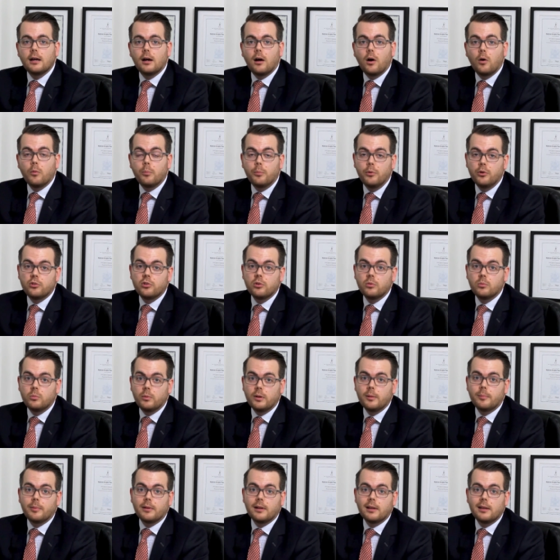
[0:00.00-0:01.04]
Old Mutual,
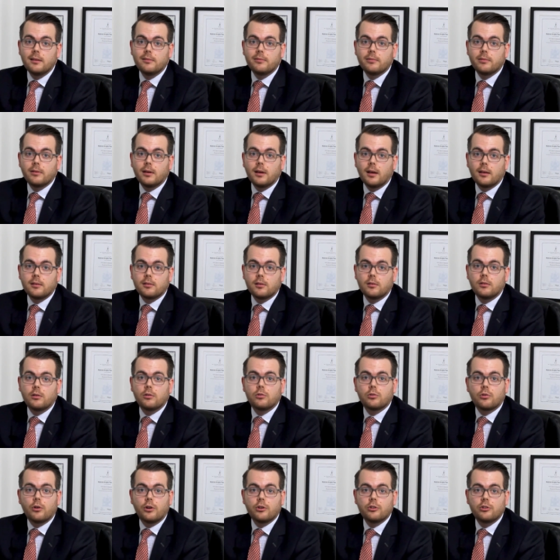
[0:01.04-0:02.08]
we believe, has the
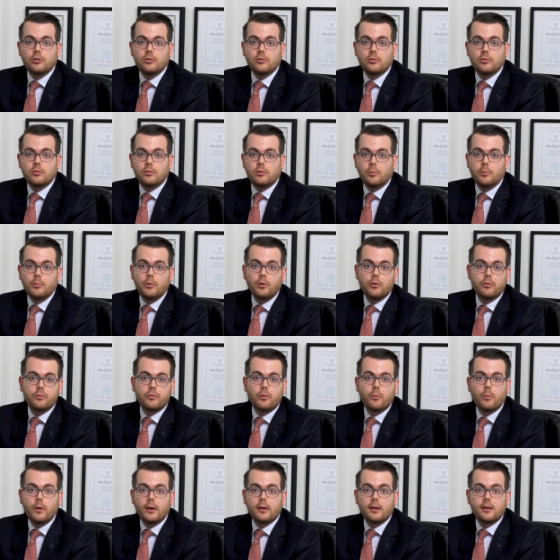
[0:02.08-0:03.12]
discretion to move
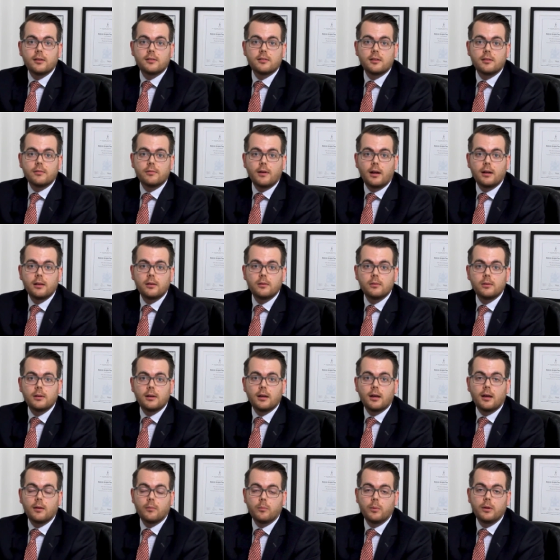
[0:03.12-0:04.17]
for where they see value,
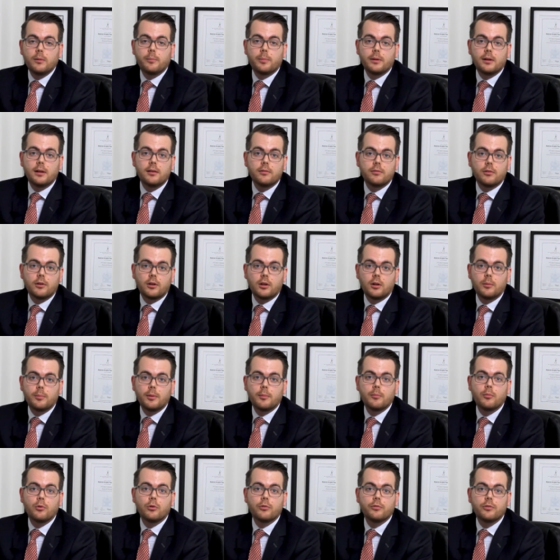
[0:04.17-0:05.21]
and we believe are going to
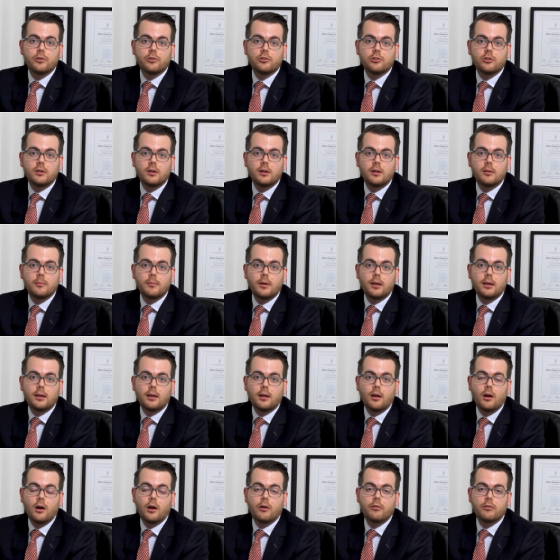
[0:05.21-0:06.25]
be more efficient in
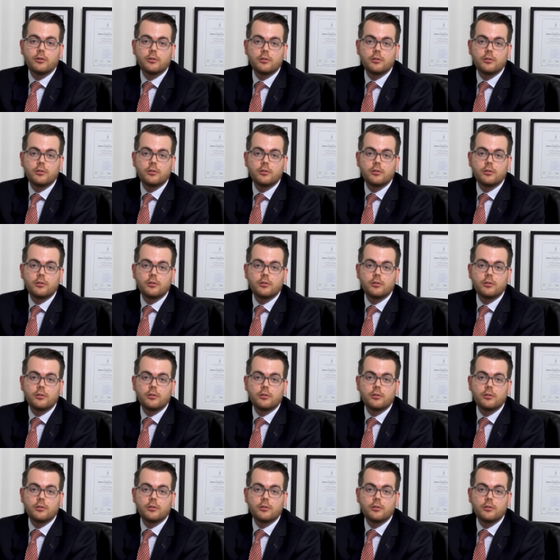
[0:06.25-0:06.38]
making higher